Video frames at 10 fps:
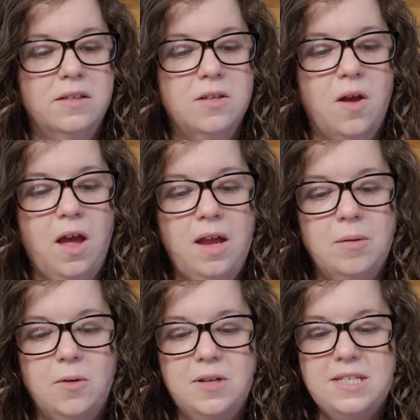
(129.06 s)
So I
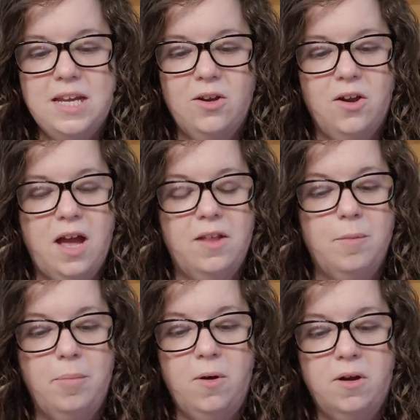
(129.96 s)
am going to take her out of
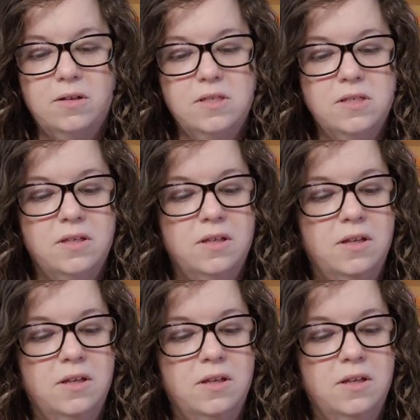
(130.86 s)
the box.